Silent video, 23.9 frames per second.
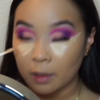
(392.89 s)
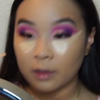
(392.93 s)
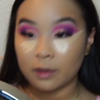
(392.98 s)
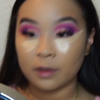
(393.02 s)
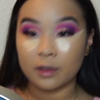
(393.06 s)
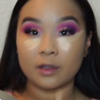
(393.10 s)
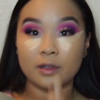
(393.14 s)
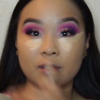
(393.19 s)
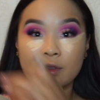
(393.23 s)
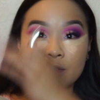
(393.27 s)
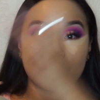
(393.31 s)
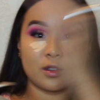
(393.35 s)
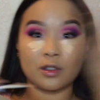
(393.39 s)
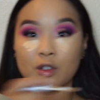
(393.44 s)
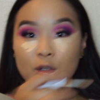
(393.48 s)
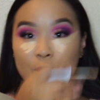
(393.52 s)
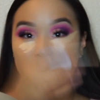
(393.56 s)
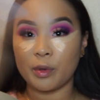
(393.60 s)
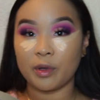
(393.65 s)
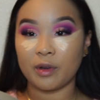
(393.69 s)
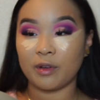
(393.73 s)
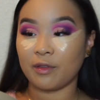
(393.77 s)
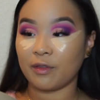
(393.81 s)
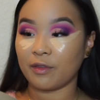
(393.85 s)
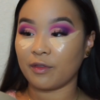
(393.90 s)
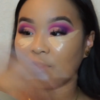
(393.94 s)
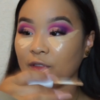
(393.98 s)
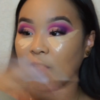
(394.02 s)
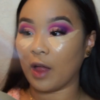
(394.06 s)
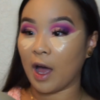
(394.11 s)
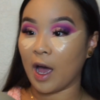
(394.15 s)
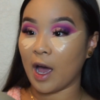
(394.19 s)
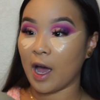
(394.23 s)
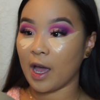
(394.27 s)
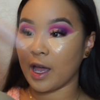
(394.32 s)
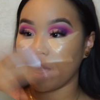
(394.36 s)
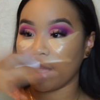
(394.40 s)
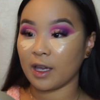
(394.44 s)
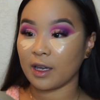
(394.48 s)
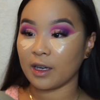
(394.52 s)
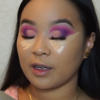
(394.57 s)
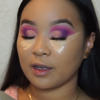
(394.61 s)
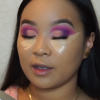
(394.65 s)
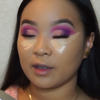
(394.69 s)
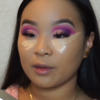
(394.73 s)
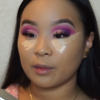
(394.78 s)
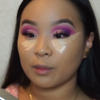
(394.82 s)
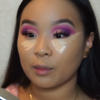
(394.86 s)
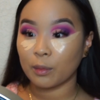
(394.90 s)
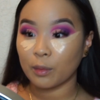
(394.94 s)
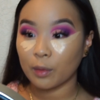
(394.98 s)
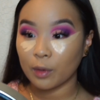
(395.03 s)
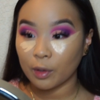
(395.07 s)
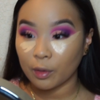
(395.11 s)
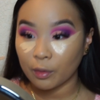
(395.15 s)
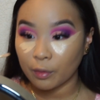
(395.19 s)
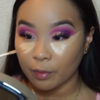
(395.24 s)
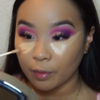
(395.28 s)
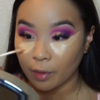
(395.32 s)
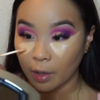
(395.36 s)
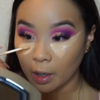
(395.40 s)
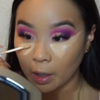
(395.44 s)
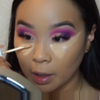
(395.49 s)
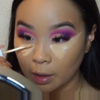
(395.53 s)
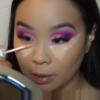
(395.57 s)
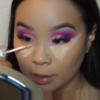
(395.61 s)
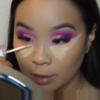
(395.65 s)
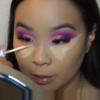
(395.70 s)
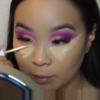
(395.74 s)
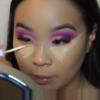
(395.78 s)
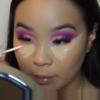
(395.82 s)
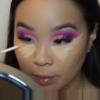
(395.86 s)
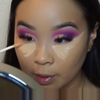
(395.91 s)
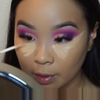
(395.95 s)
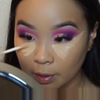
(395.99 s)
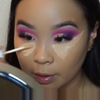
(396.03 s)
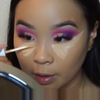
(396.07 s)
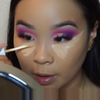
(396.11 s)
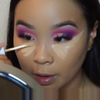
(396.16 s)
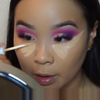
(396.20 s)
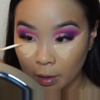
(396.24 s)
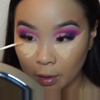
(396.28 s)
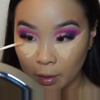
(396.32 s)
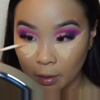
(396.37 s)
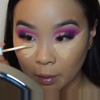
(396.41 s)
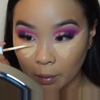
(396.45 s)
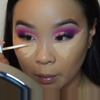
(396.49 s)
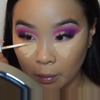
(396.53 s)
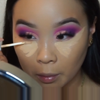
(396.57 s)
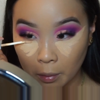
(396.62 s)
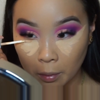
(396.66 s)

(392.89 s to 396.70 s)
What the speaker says: The stupid fly will not leave me alone.